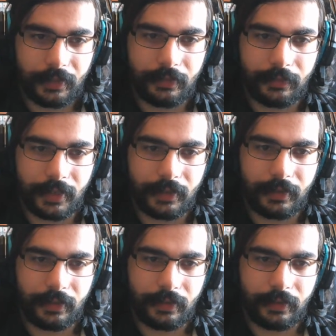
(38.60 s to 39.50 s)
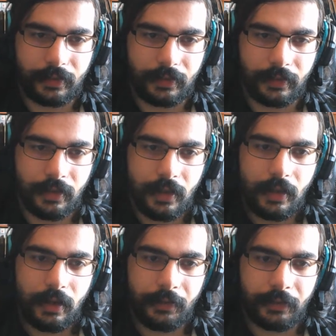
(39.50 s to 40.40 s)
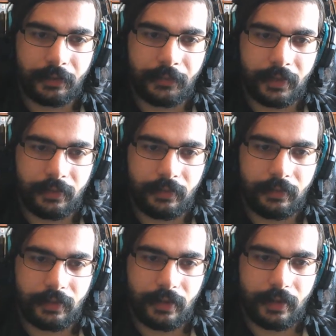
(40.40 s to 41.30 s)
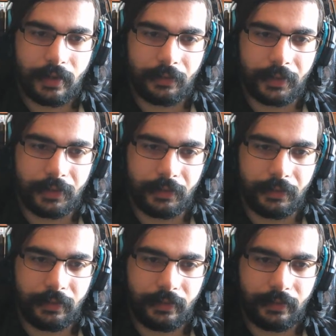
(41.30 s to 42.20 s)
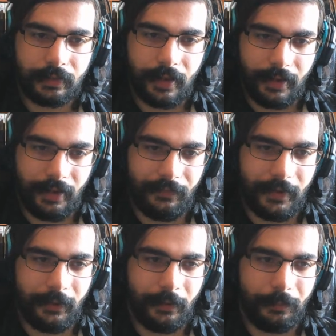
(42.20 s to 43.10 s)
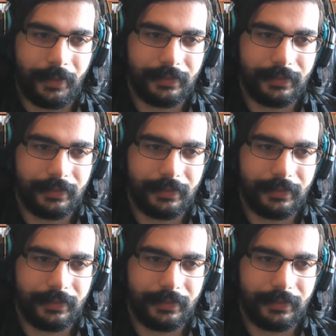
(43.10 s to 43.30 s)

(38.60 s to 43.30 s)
it seems like uh, okay but friends are with you, staying health, I hope.